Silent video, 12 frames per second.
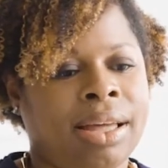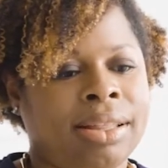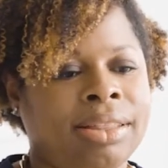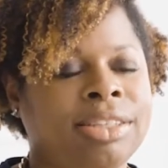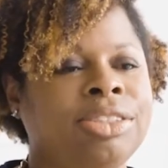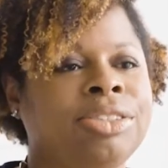
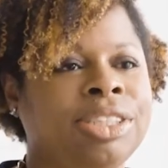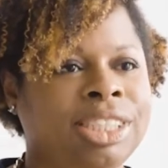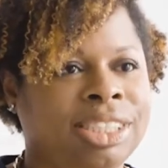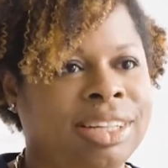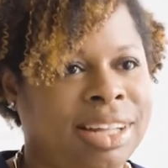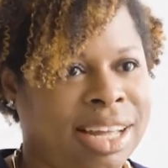the
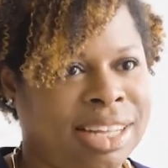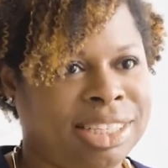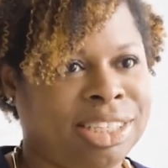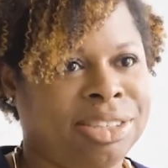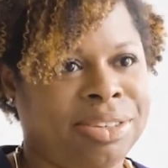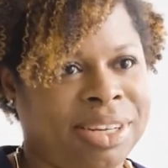traditional
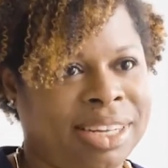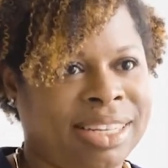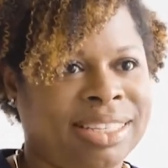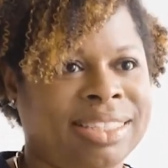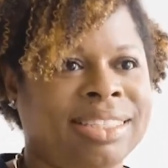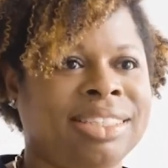answer
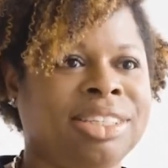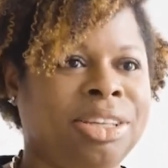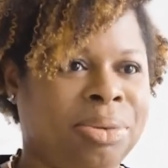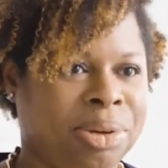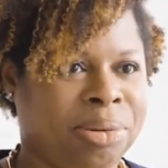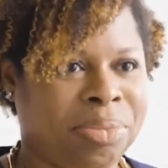is you
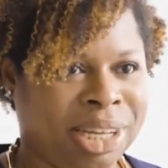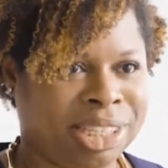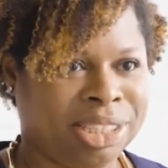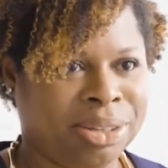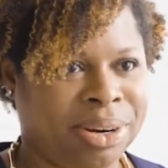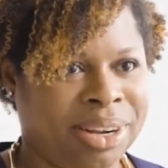want to make
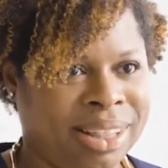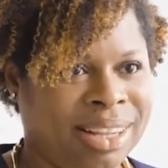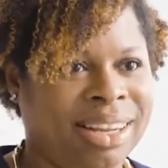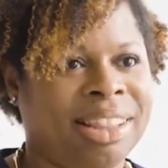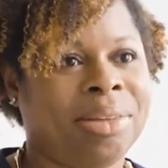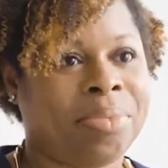sure that
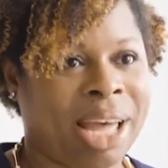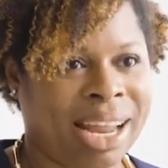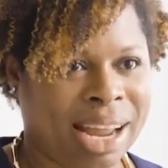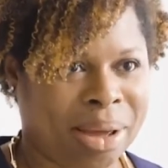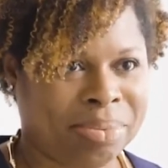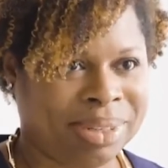nothing bad
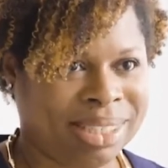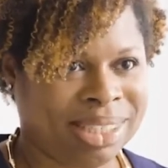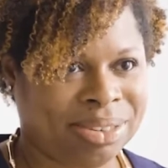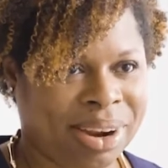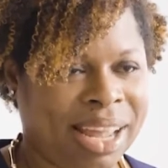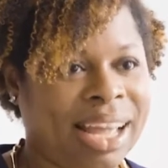
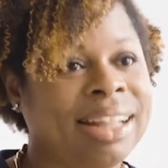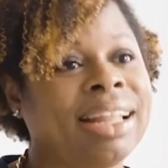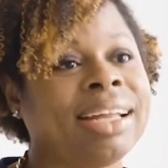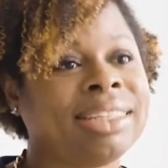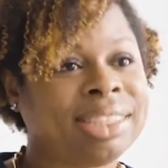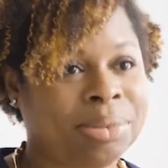happens, right? And
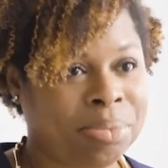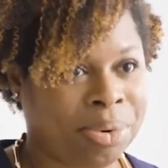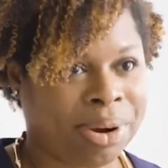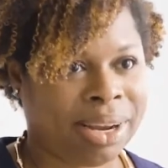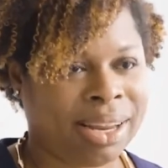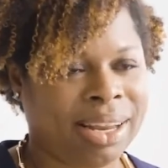that is
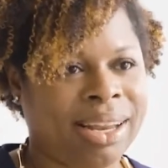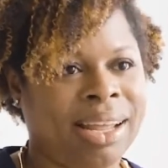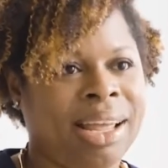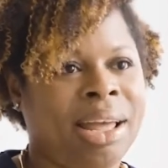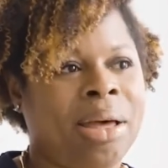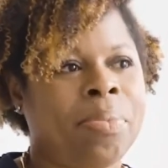important.
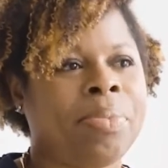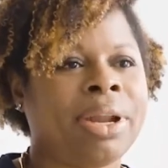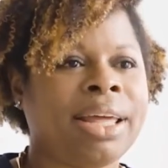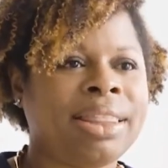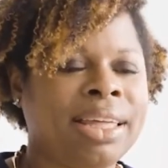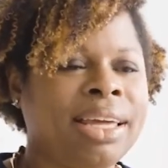But
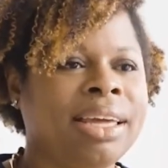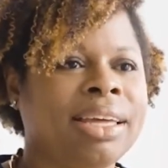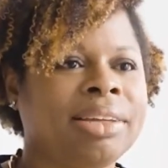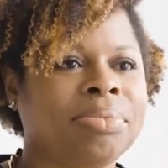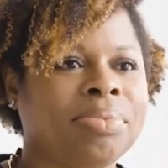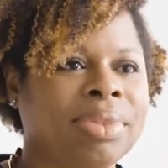I think
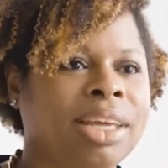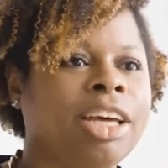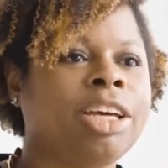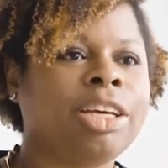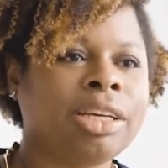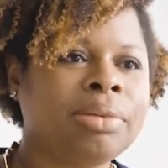a
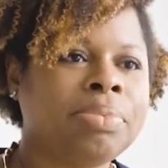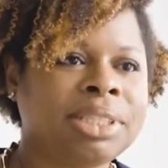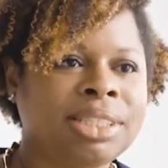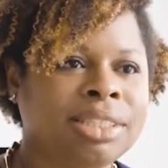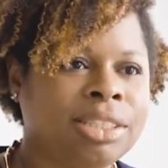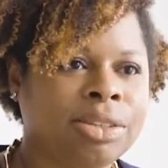good
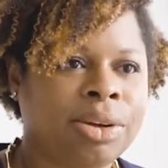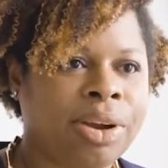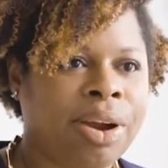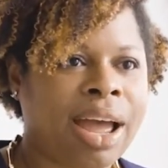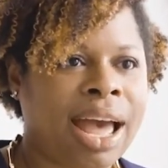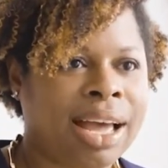business
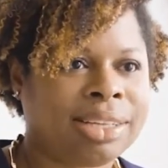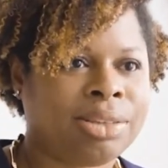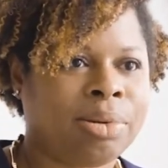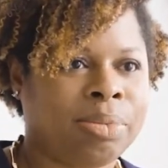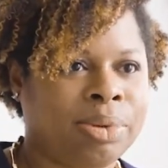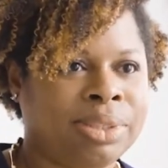lawyer acts
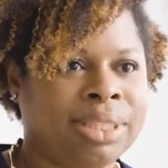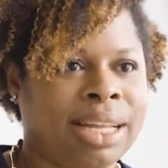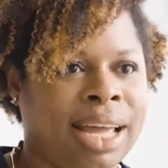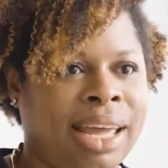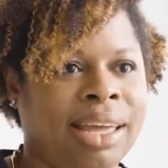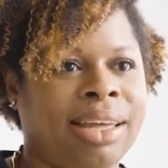almost
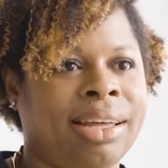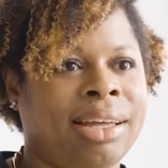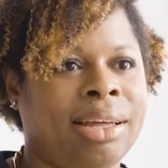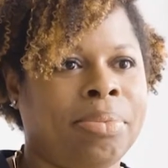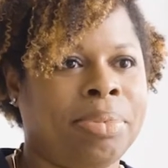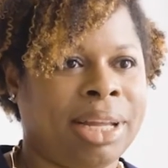like
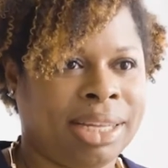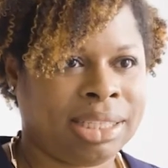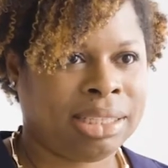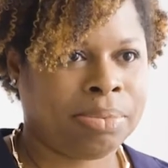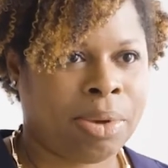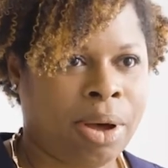a
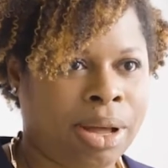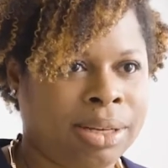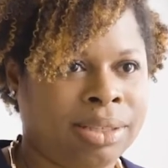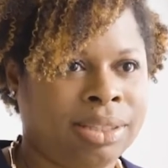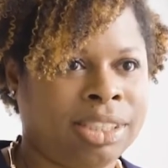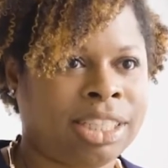blind spot
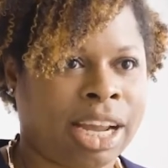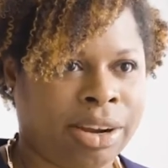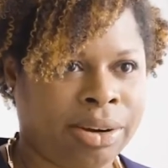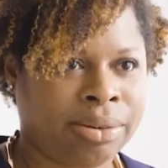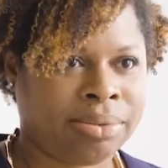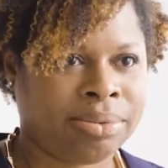
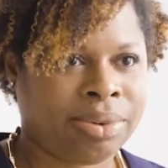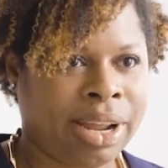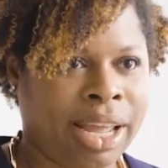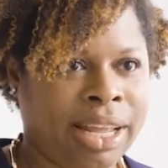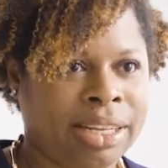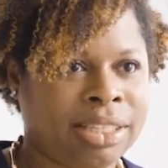checker,
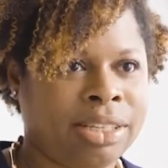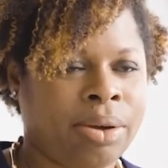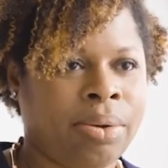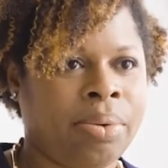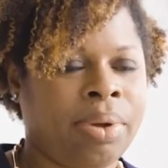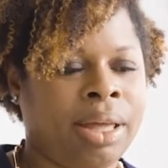right?
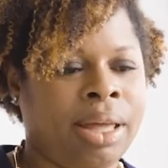So